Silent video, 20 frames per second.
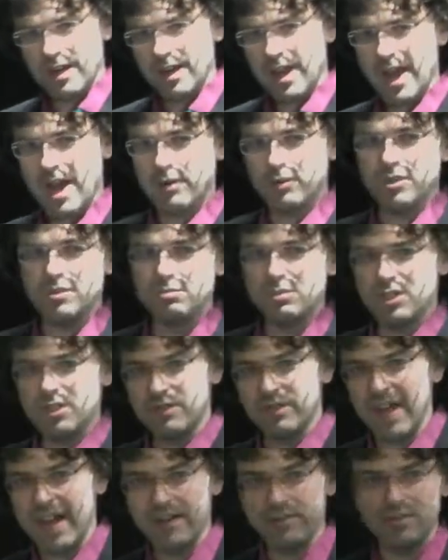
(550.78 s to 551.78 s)
and how you
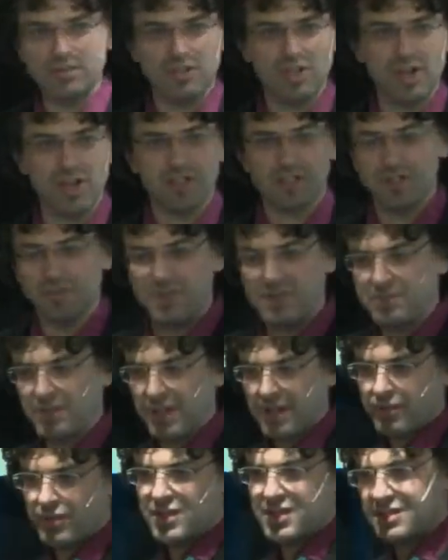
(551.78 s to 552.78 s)
move, how you talk to
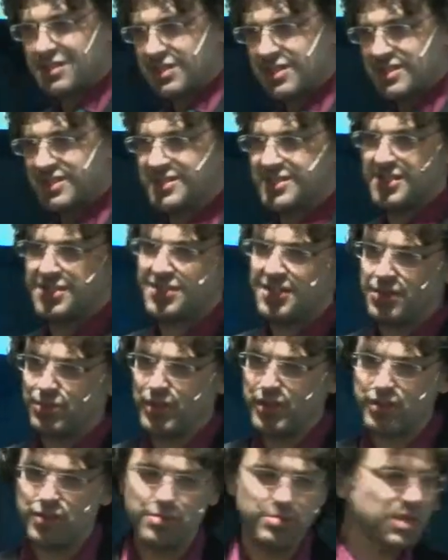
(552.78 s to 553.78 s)
people, everything is consistent
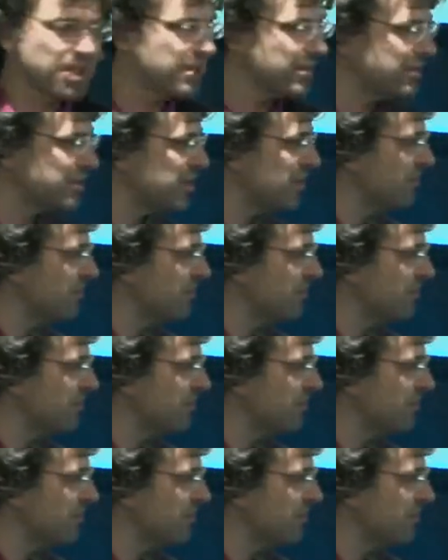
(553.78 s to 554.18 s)
with you being your